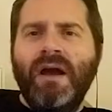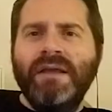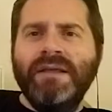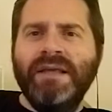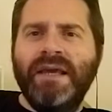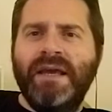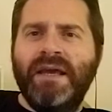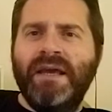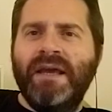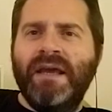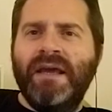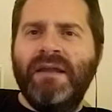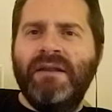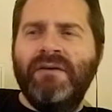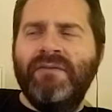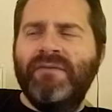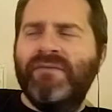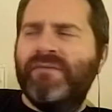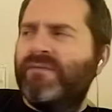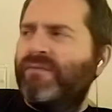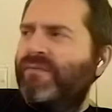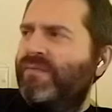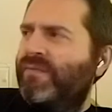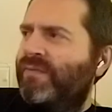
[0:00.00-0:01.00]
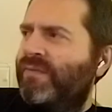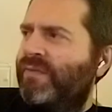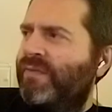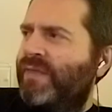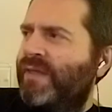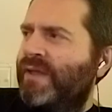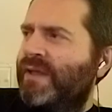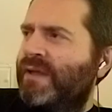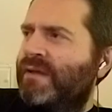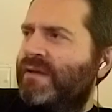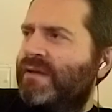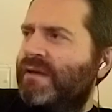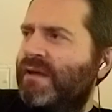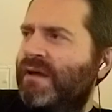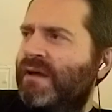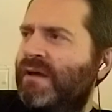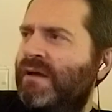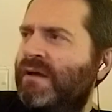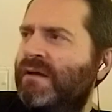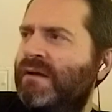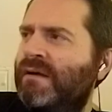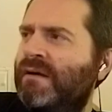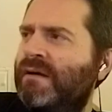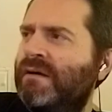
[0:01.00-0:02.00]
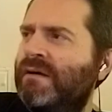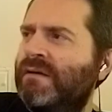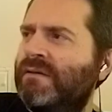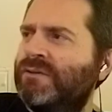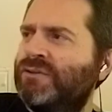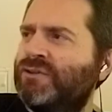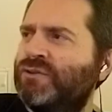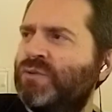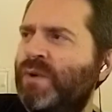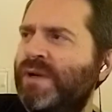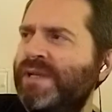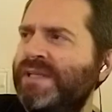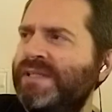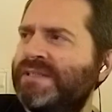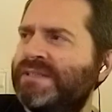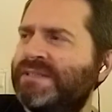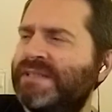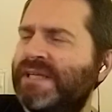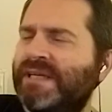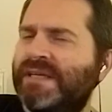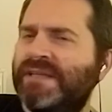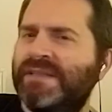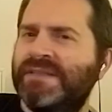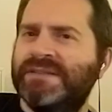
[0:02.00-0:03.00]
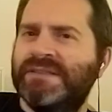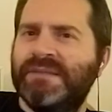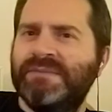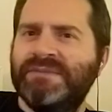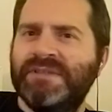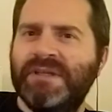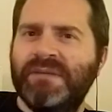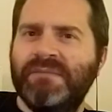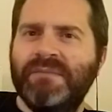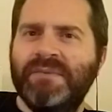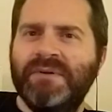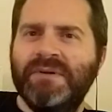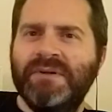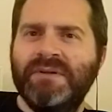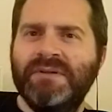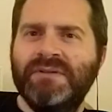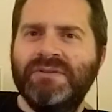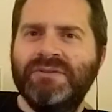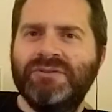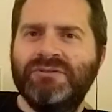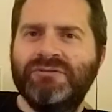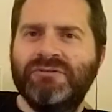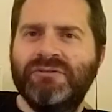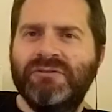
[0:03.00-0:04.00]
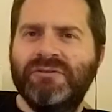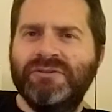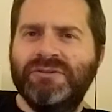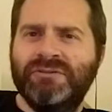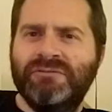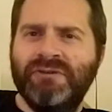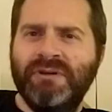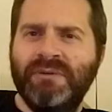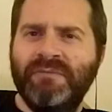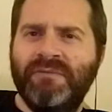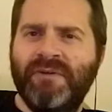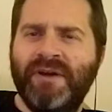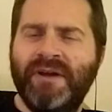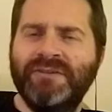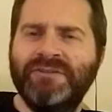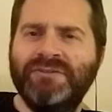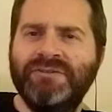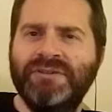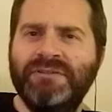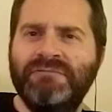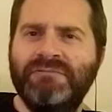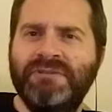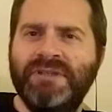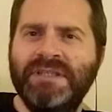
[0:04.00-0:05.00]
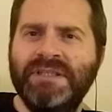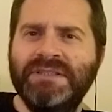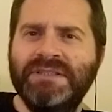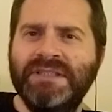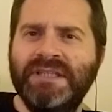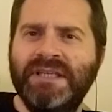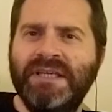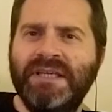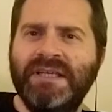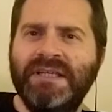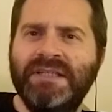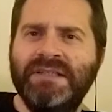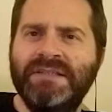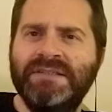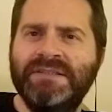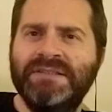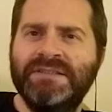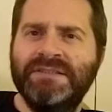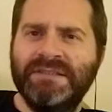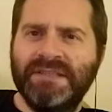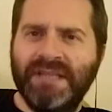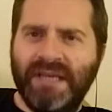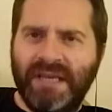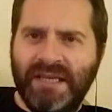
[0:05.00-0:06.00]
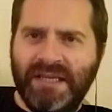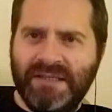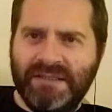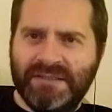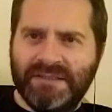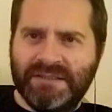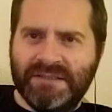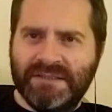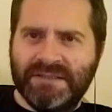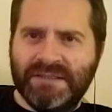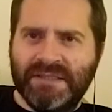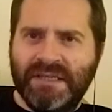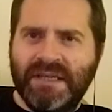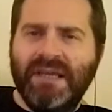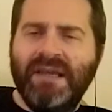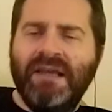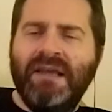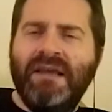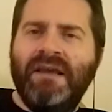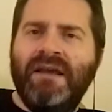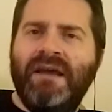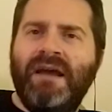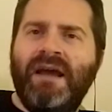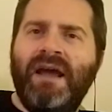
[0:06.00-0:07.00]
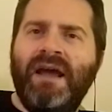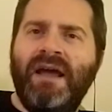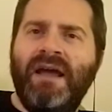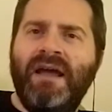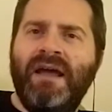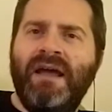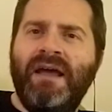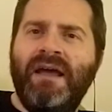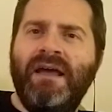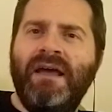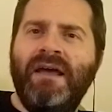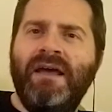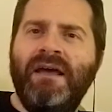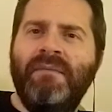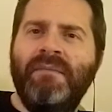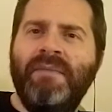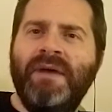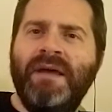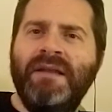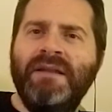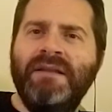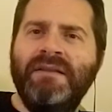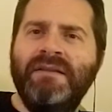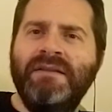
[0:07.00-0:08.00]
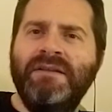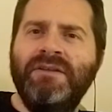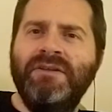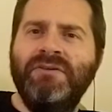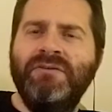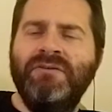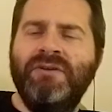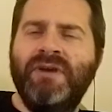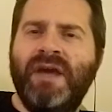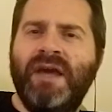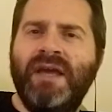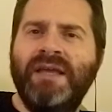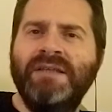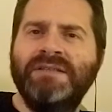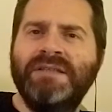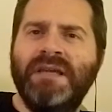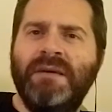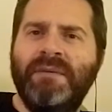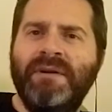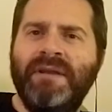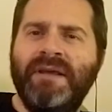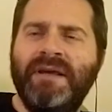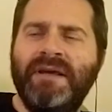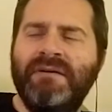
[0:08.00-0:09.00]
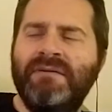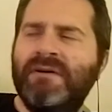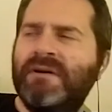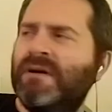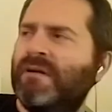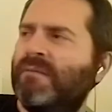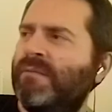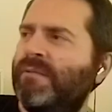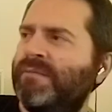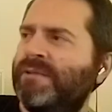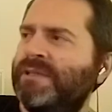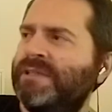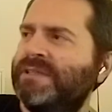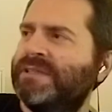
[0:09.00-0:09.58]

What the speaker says: Yeah, and I think the 22nd of September, Scream Factory are releasing it in the States. And in the UK it's coming out, I can't remember the